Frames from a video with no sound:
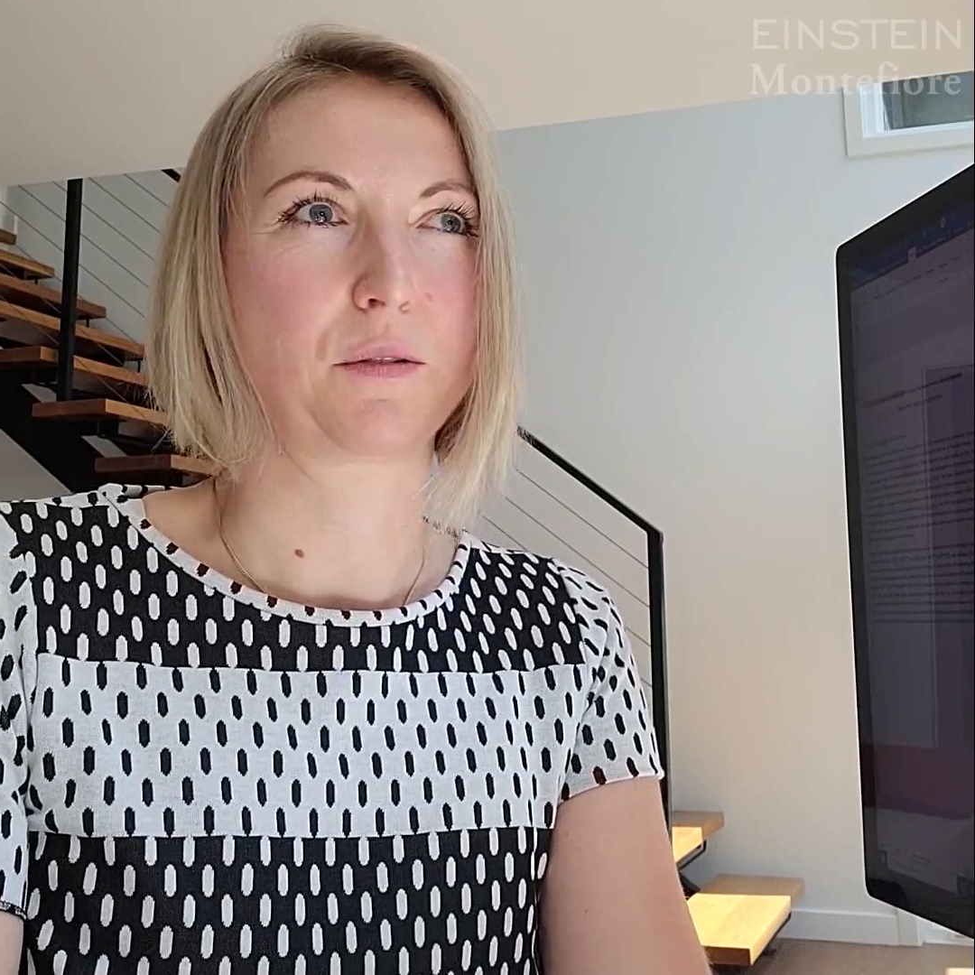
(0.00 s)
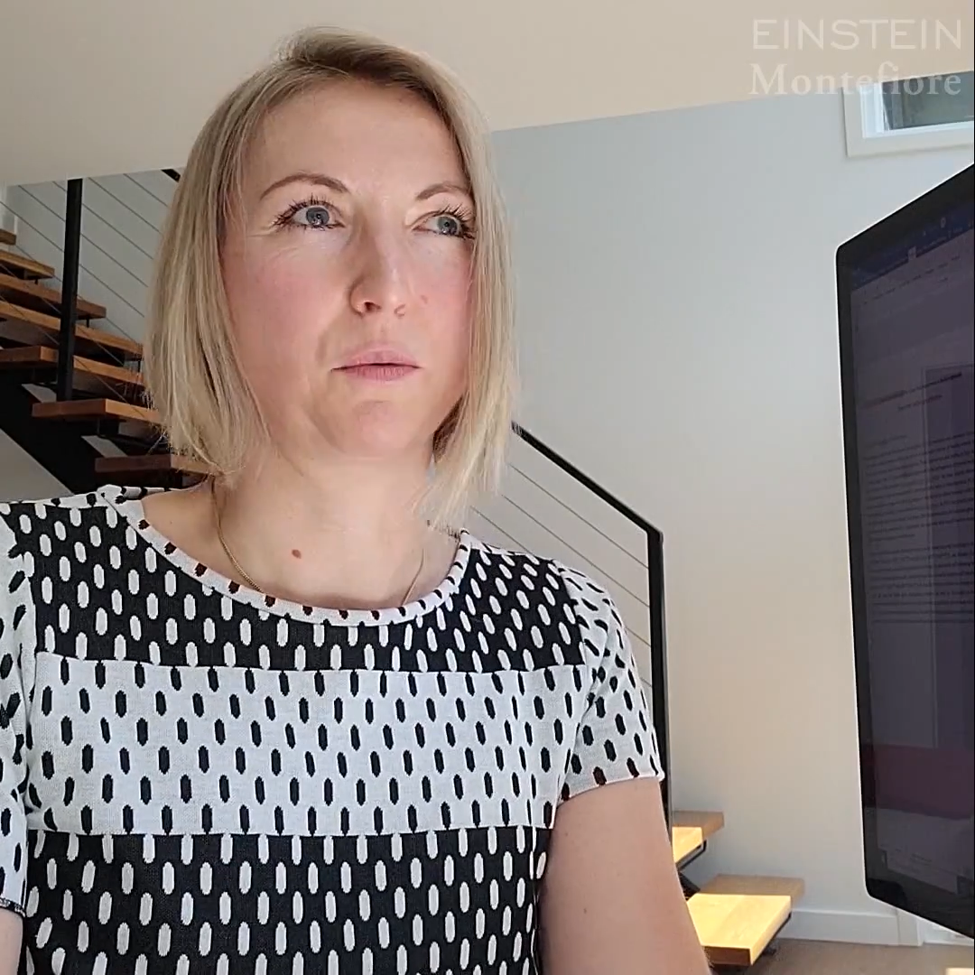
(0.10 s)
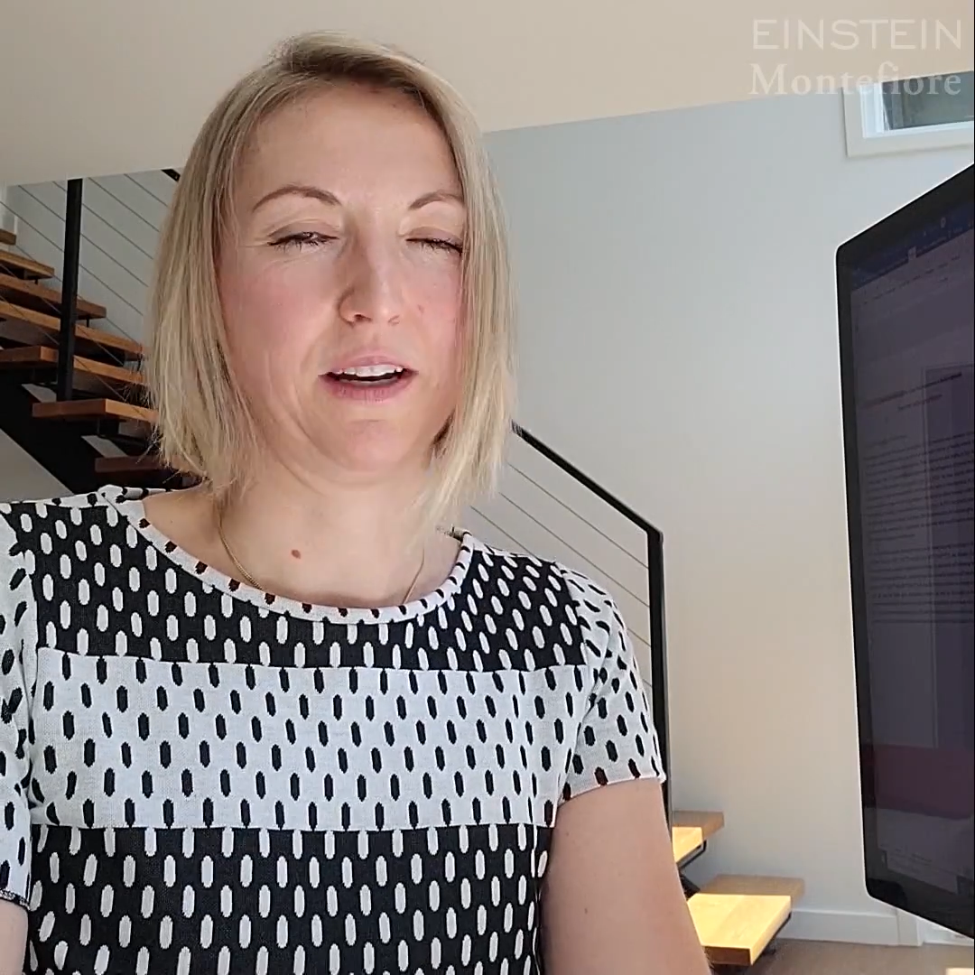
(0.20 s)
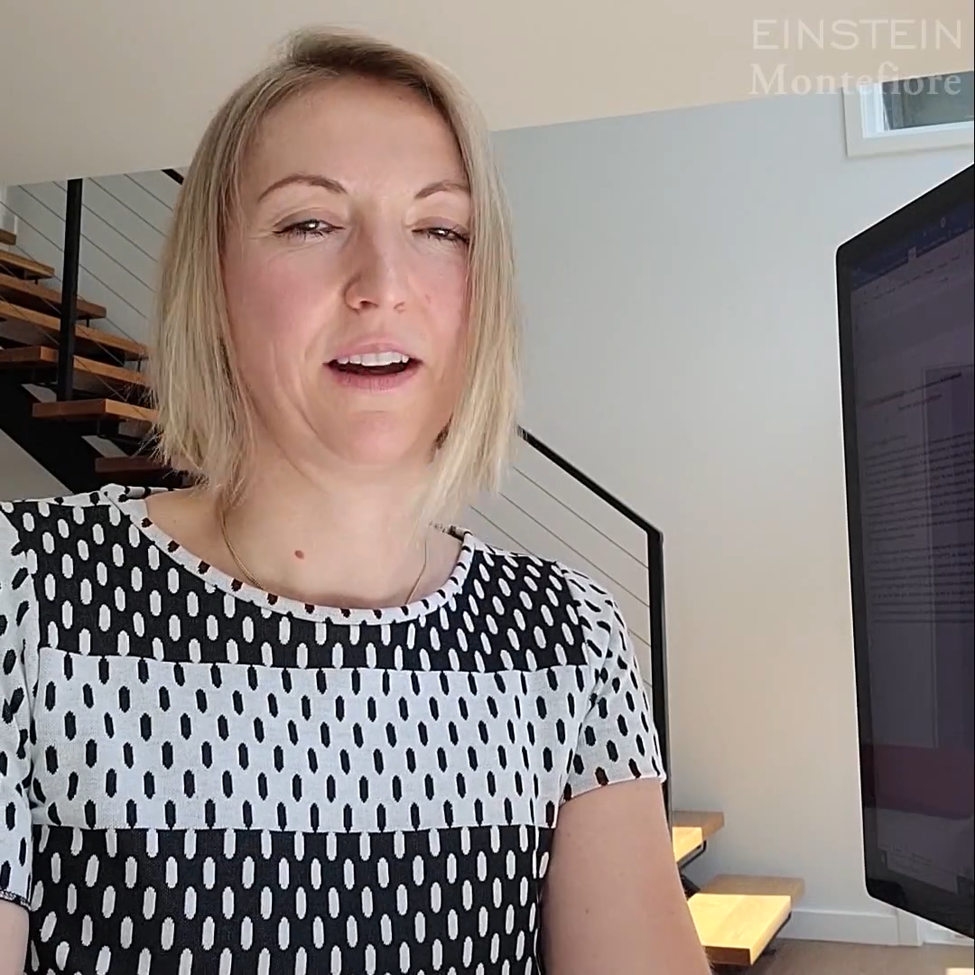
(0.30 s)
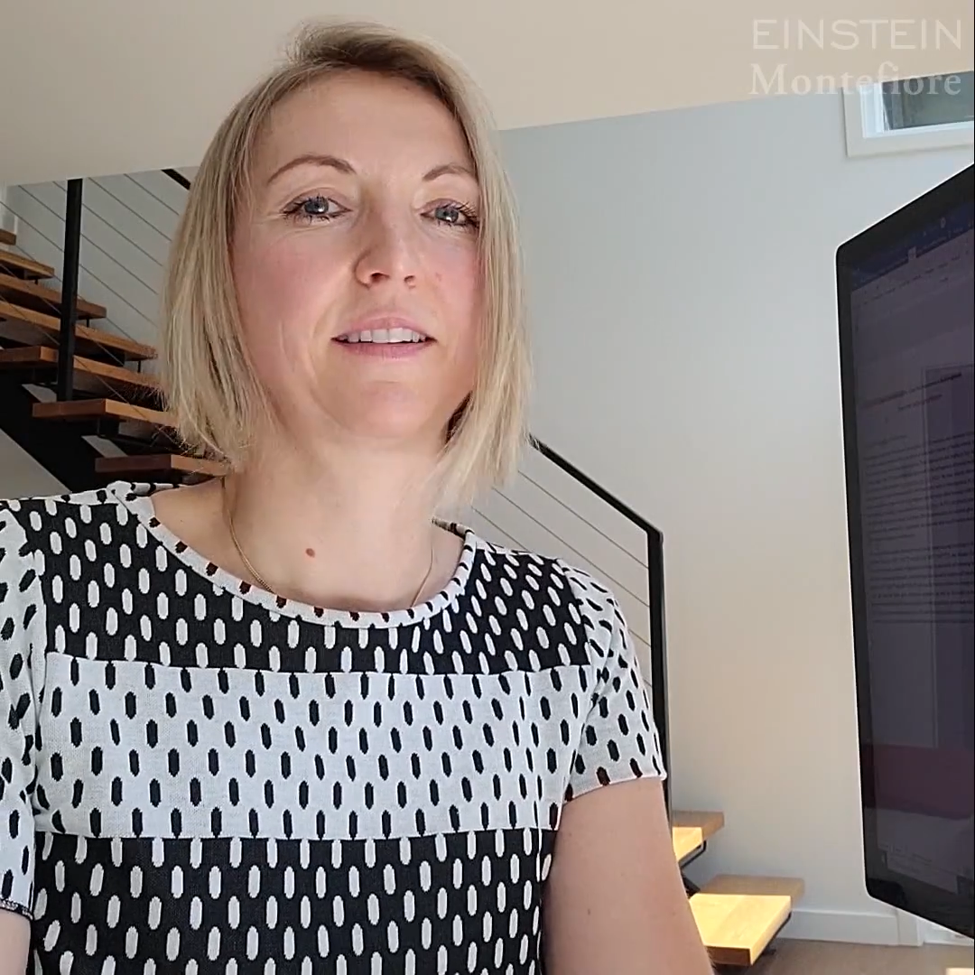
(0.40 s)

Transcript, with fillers: and when I